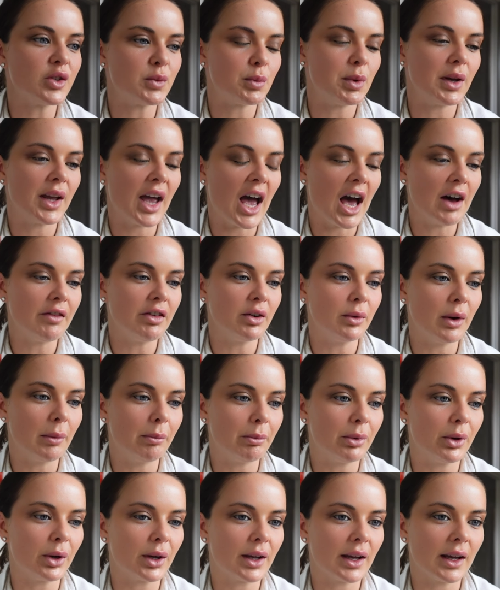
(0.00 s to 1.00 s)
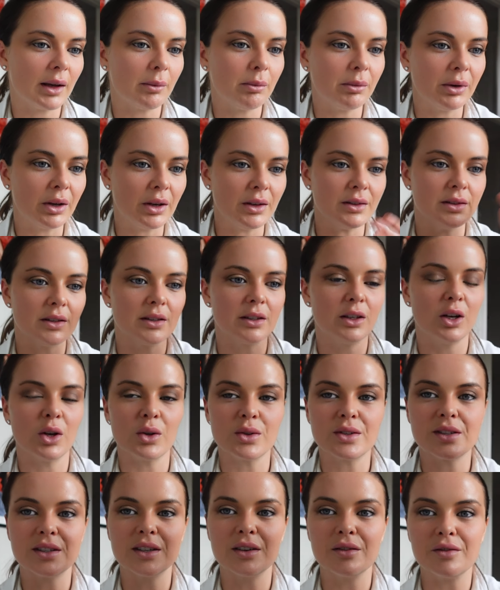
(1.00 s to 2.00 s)
just be careful when booking because there's
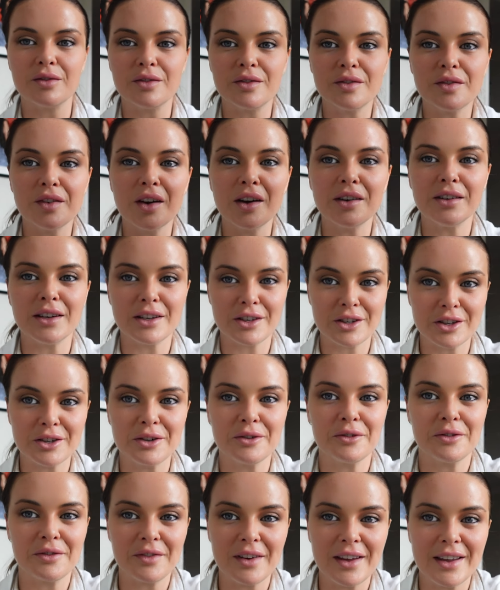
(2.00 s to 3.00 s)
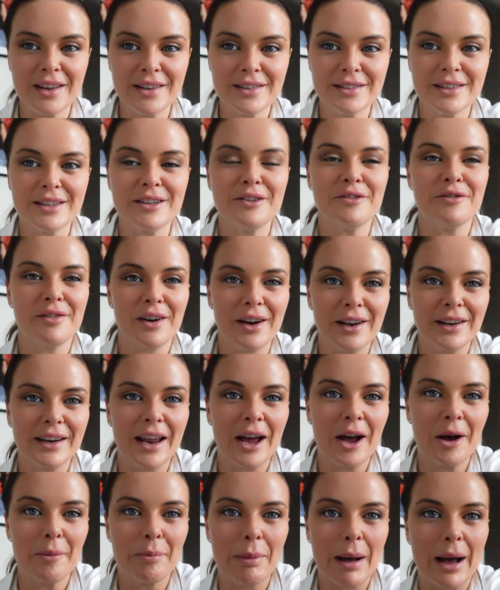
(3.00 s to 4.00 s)
lots of additional fees that you find
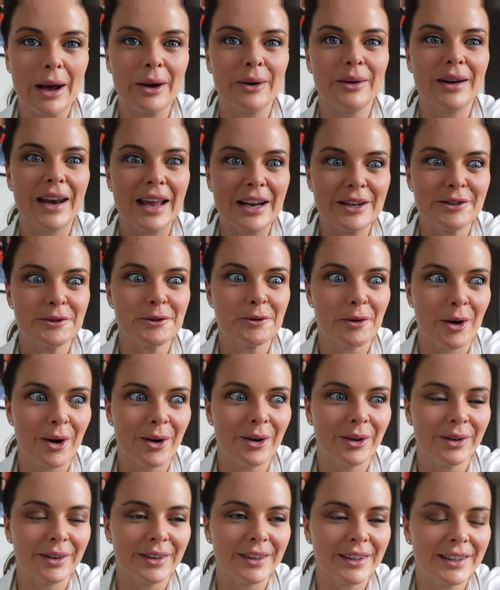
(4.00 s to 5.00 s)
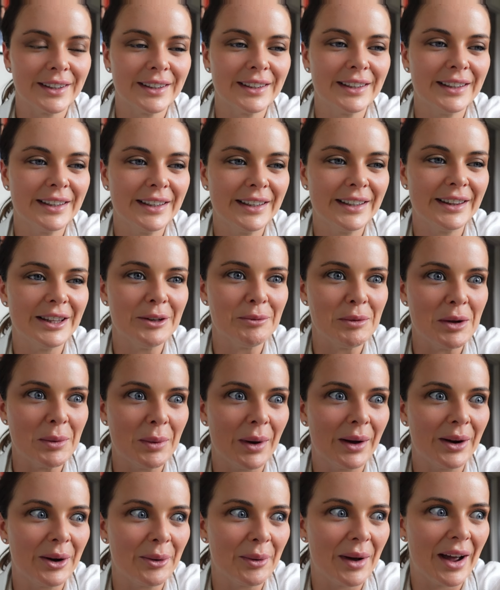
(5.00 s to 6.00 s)
out about later on. We
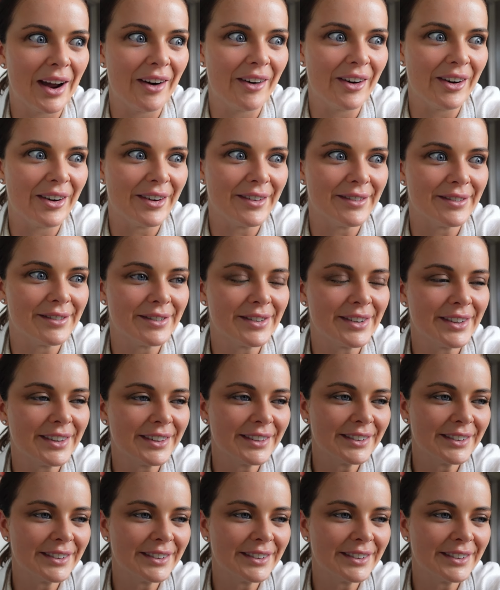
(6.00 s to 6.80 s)
weren't aware of.